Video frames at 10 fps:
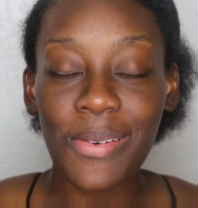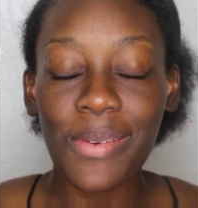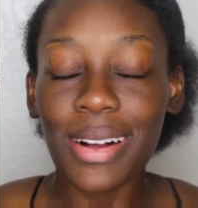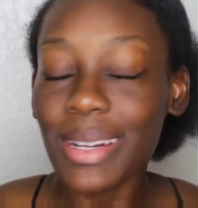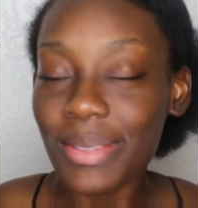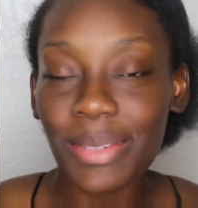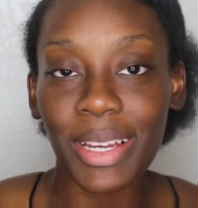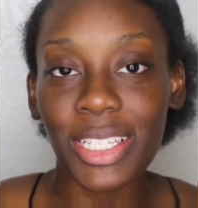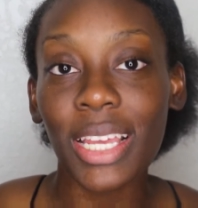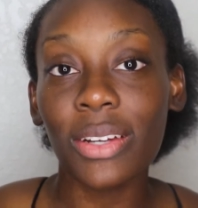Welcome to
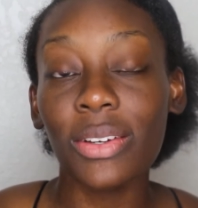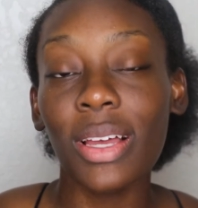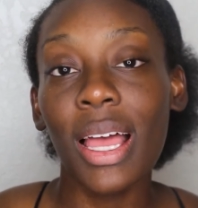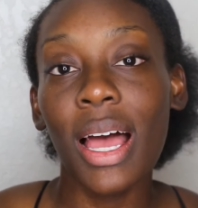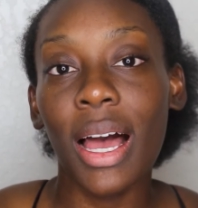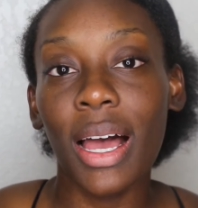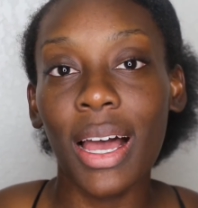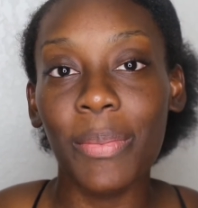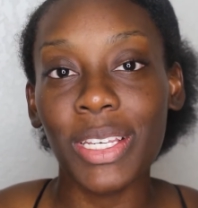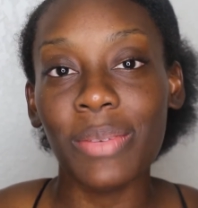my channel,
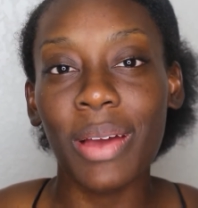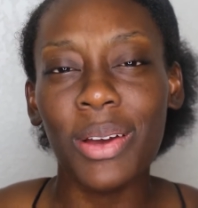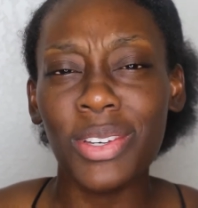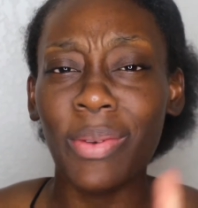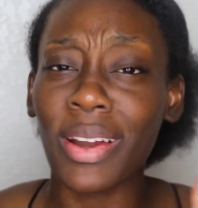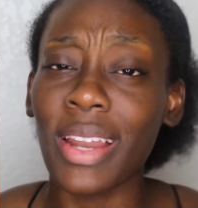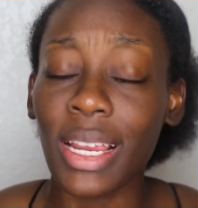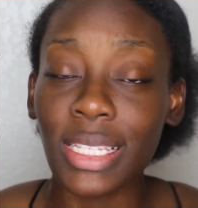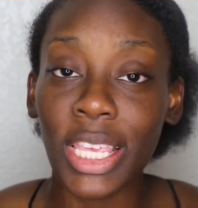um, and to my O G Ride Dies.